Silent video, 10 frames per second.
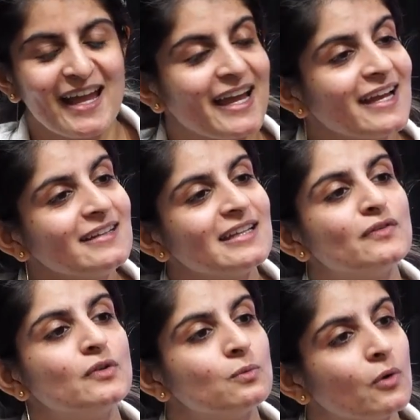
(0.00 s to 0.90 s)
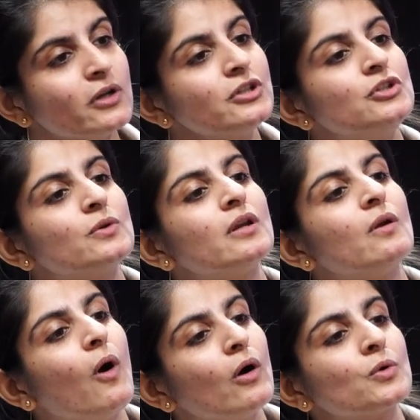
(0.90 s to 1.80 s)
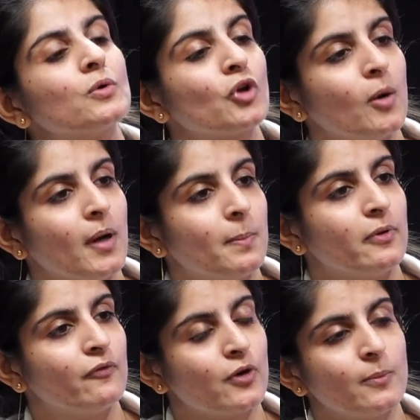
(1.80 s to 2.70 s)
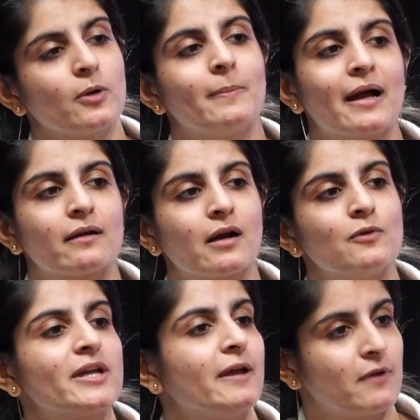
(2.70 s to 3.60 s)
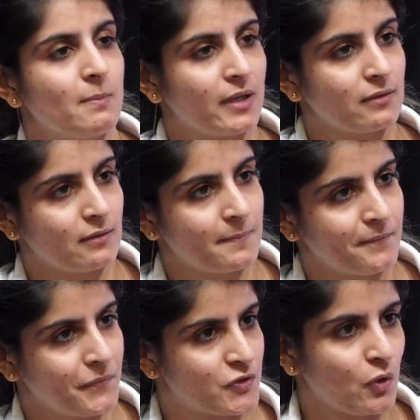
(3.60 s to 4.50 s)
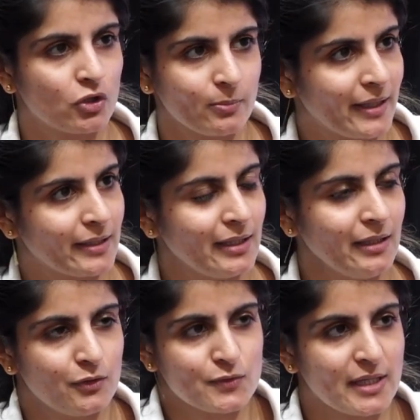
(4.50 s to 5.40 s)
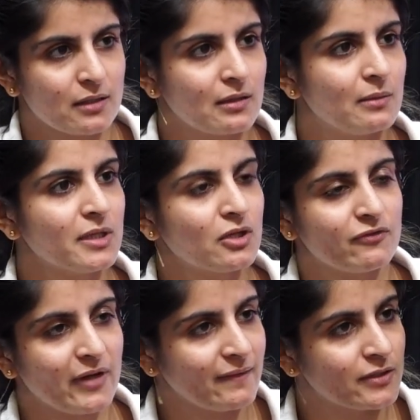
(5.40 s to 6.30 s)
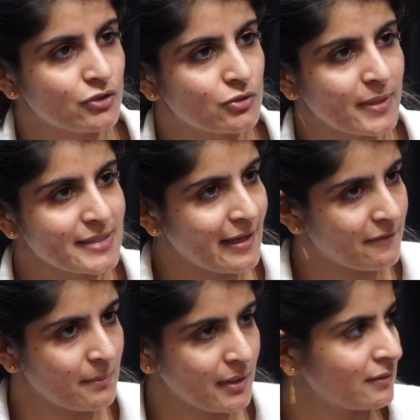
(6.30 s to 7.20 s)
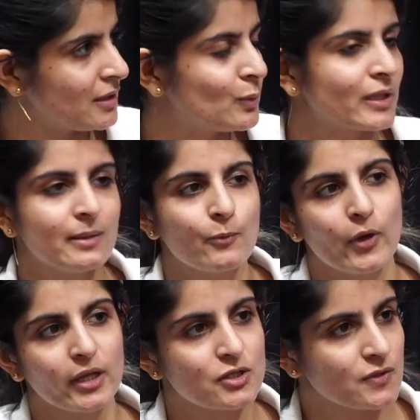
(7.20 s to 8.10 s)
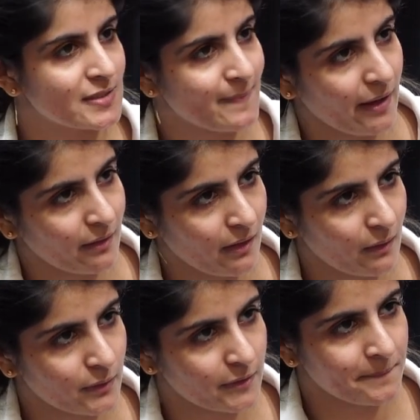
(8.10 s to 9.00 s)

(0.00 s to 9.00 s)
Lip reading: And if you want, you can auto top up from your bank account every month. So automatically, you set a limit of 500 rupees every month, it will keep going into this bank account.